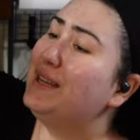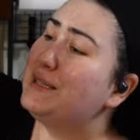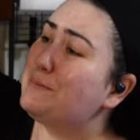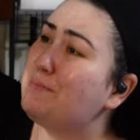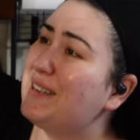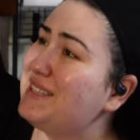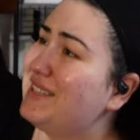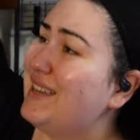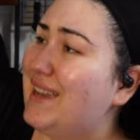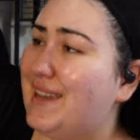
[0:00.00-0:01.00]

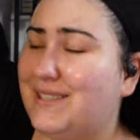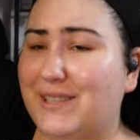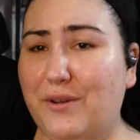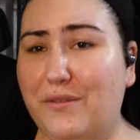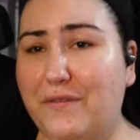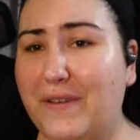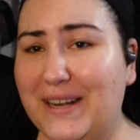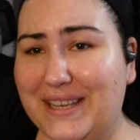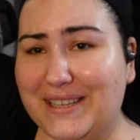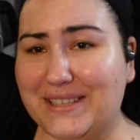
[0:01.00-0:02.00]
spicy queso
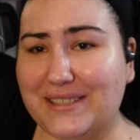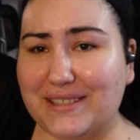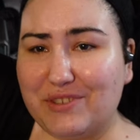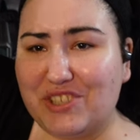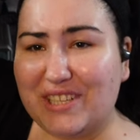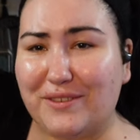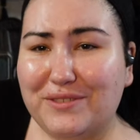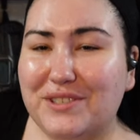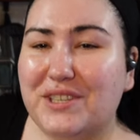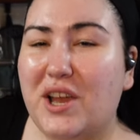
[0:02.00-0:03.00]
Funyuns, which
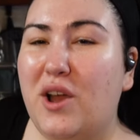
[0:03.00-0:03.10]
sounds